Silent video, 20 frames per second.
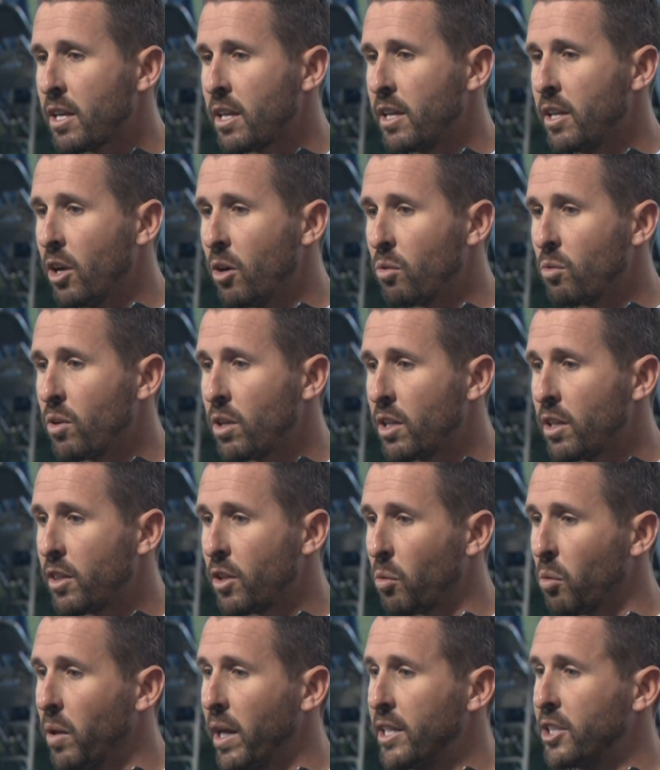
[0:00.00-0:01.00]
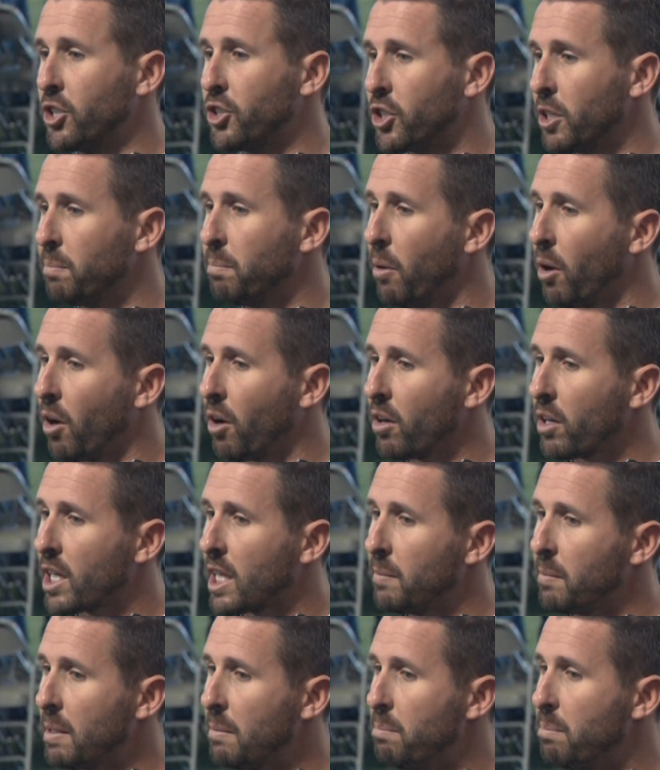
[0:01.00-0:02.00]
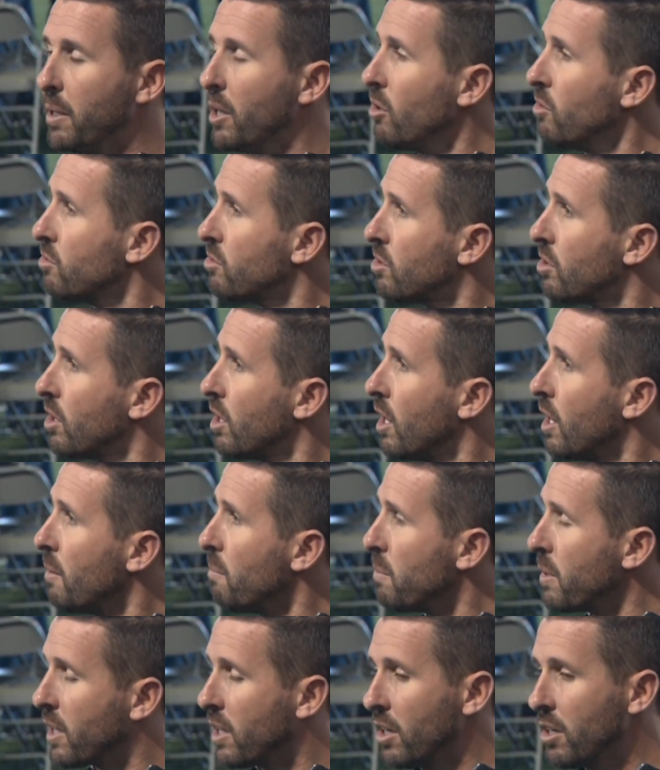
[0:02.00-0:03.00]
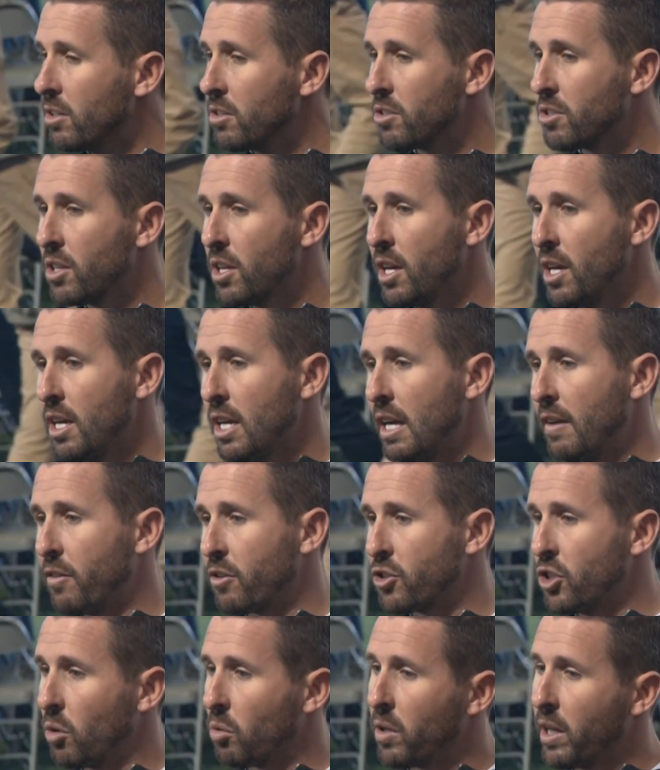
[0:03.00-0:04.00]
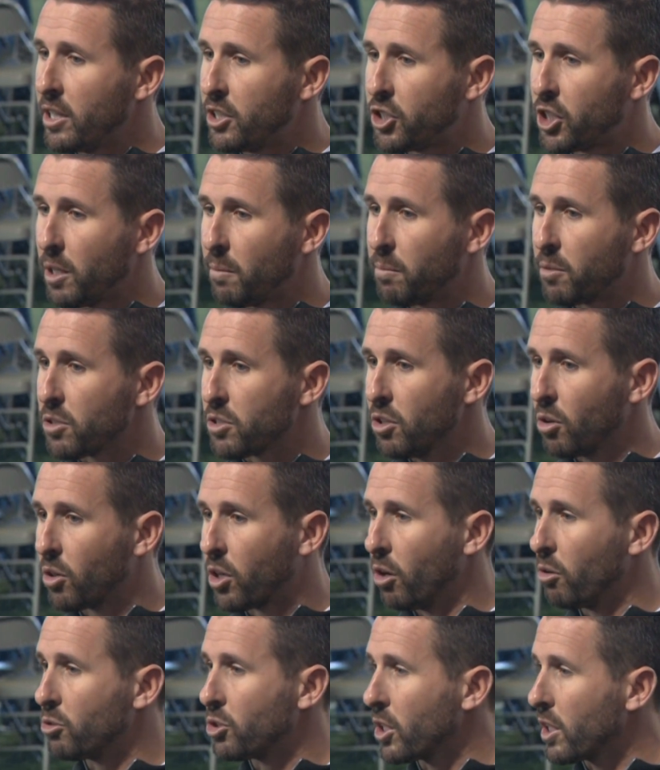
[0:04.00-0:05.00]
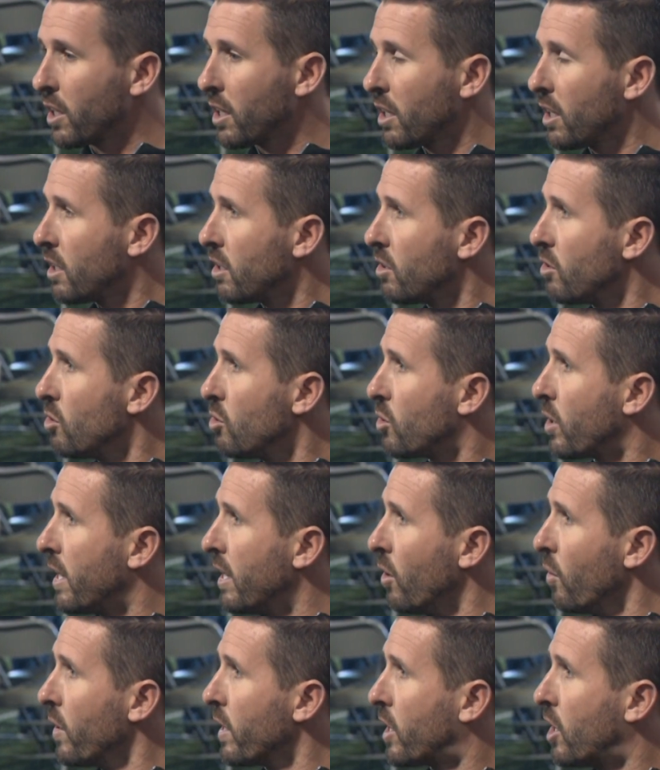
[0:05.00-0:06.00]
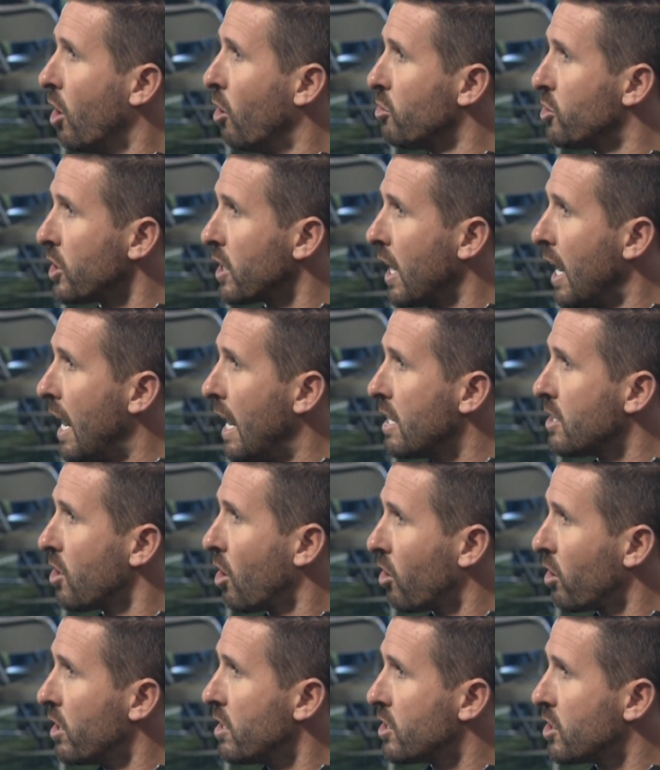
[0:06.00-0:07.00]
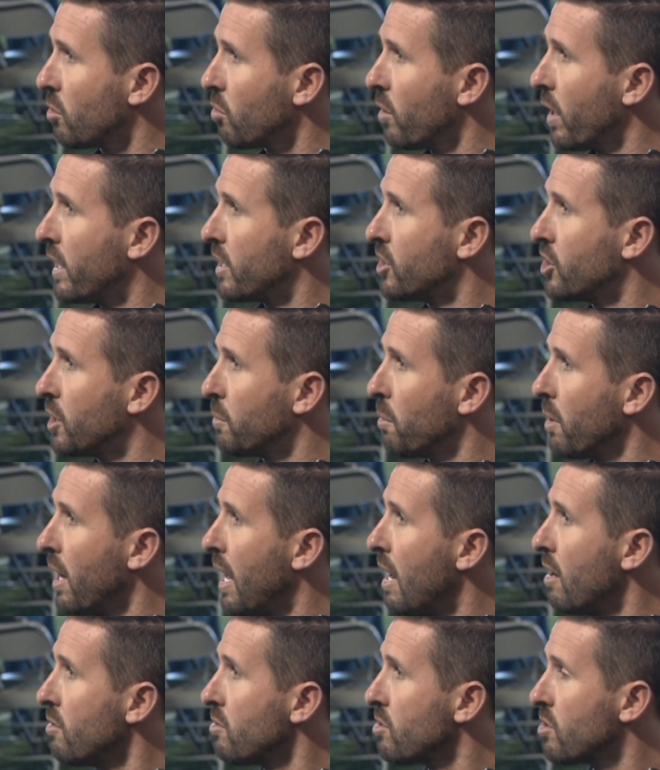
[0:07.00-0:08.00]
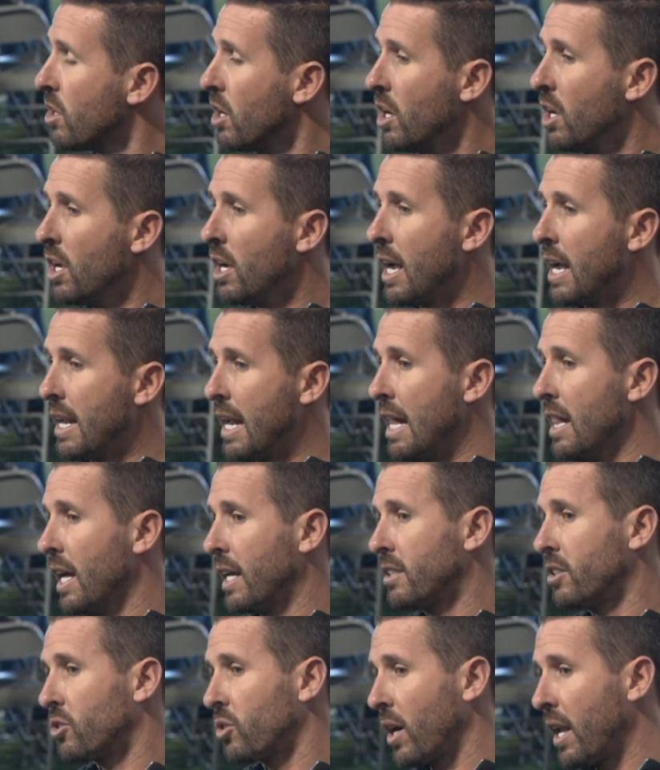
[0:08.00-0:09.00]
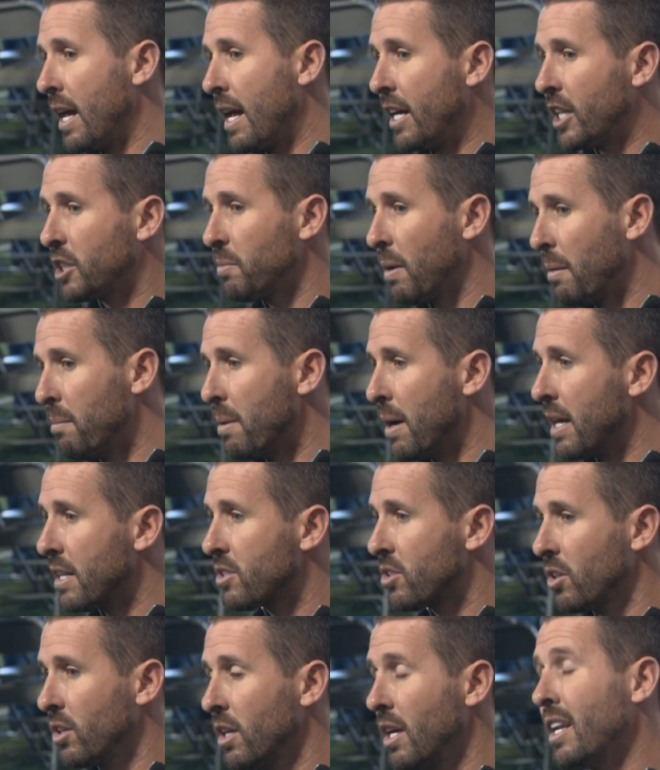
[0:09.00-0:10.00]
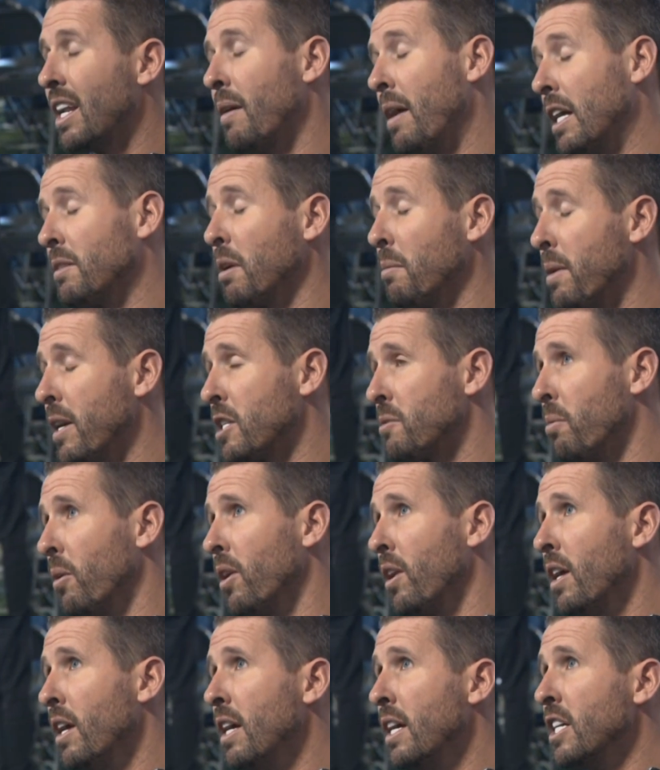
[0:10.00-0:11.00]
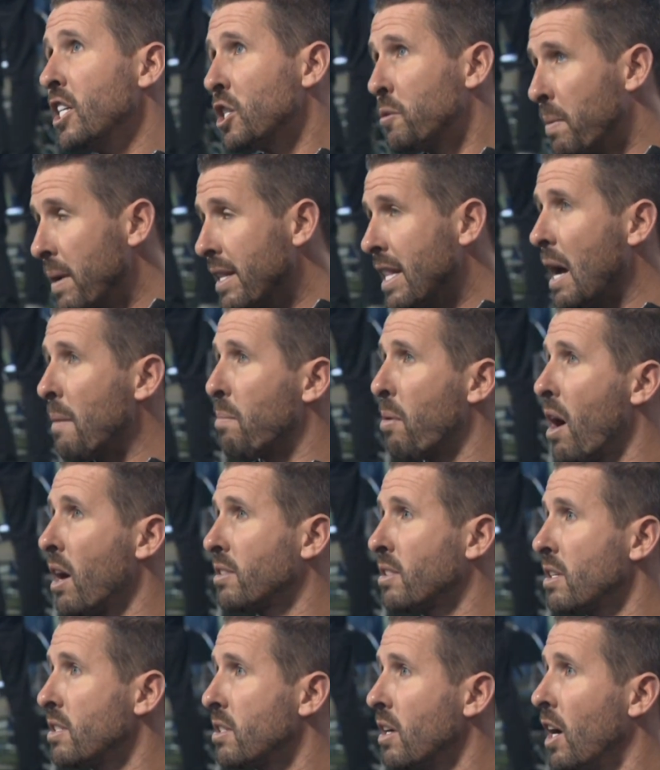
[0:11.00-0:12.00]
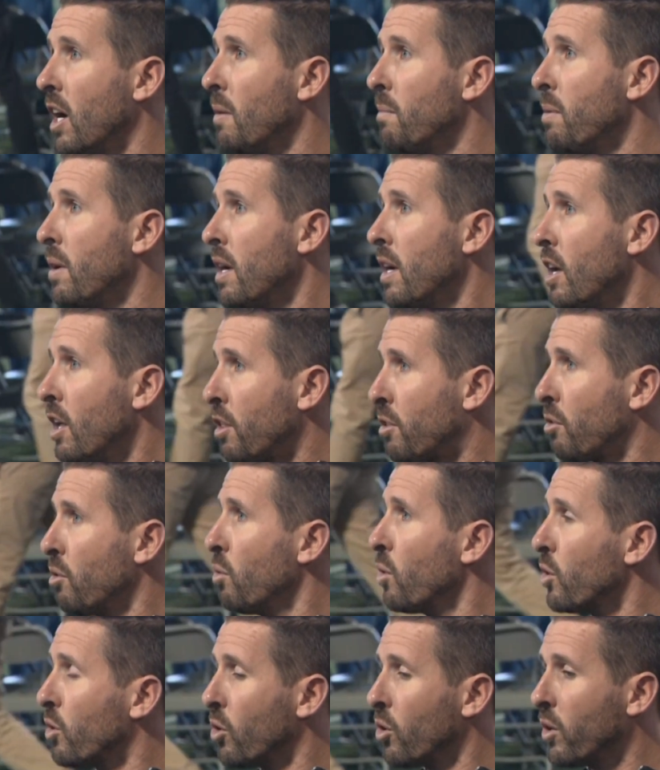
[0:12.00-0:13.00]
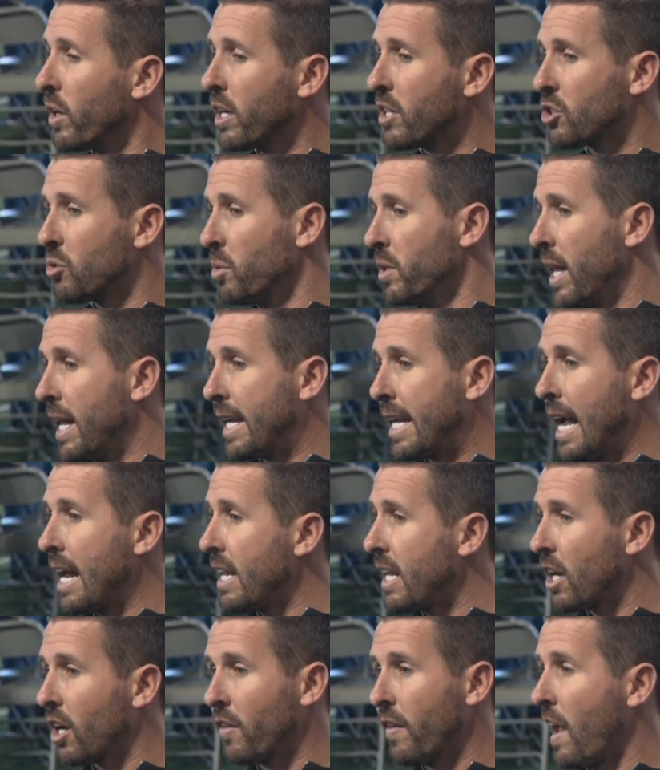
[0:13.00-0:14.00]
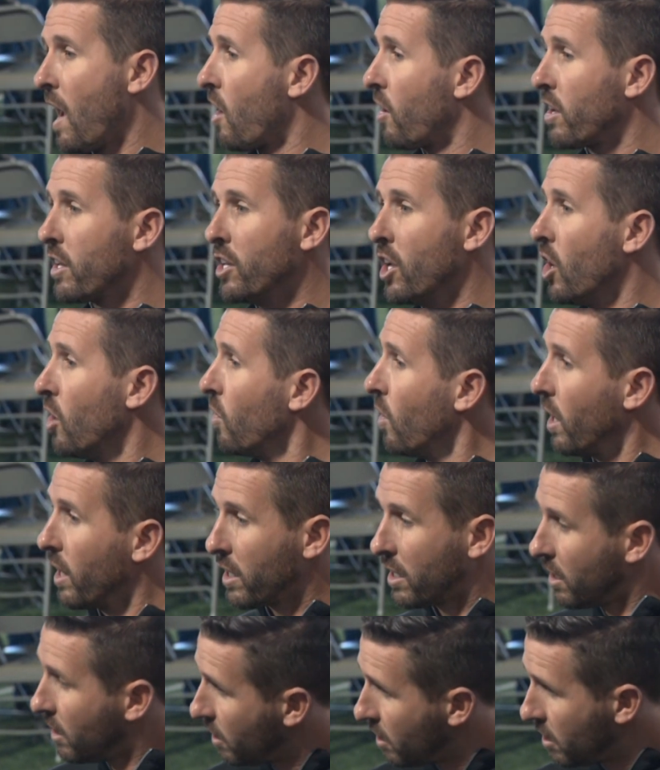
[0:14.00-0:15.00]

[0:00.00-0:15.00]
you know, the relationship part can be built, because if there's no relationship, there's no coaching. You can only coach a guy as hard as the relationship allows. And I like to try to not hedge my bets, but speed that process up through recruiting, so when they get here, they already know, like,